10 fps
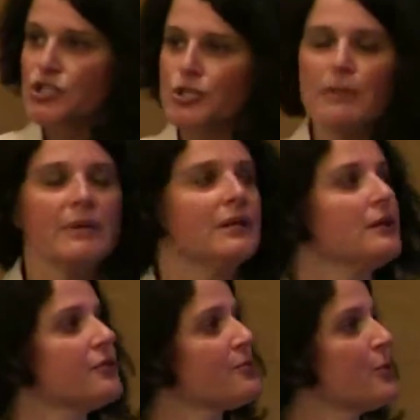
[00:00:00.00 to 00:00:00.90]

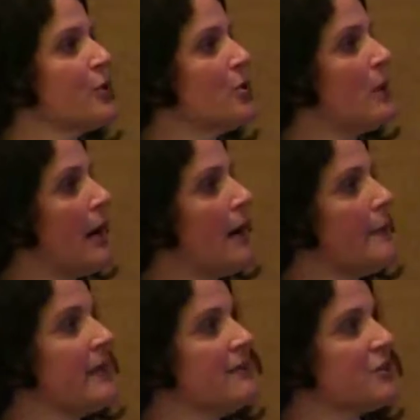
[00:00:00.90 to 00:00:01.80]
treatment through
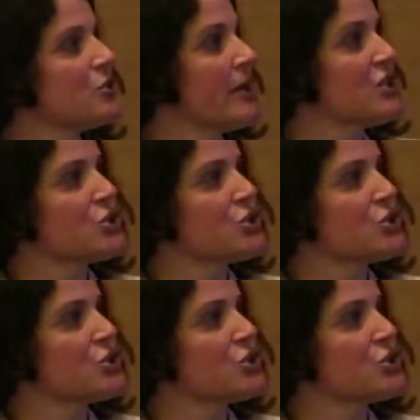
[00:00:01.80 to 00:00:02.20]
individualized